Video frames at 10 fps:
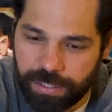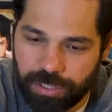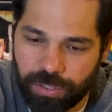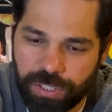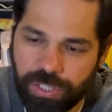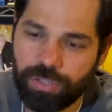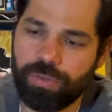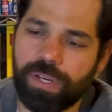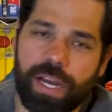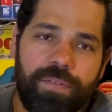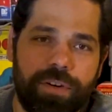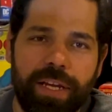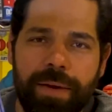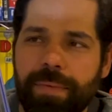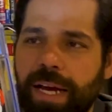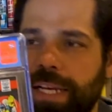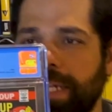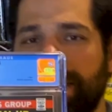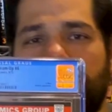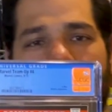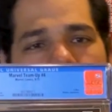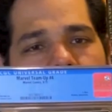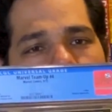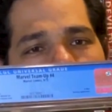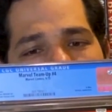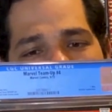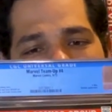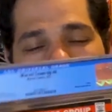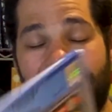So just a cool cover. Came back, like I said, 9.4, off-white white.